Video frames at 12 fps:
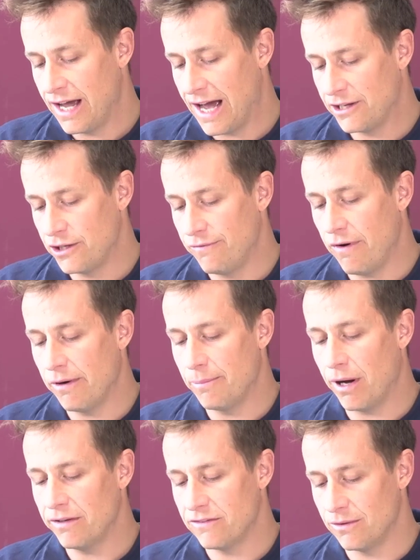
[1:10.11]
at the very
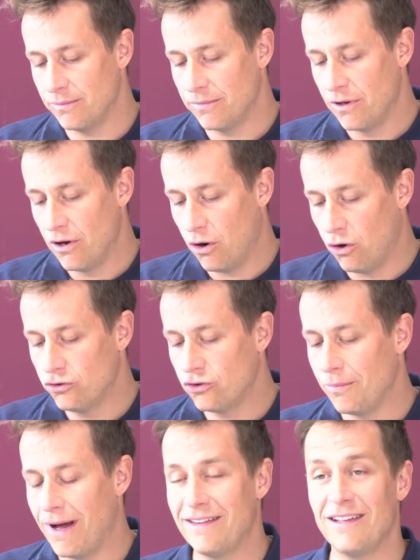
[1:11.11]
bottom,
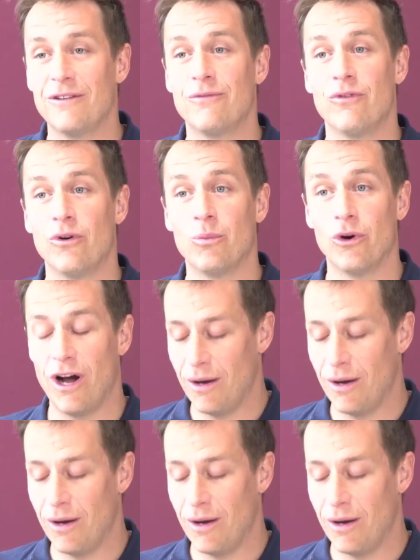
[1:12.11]
automatic firmware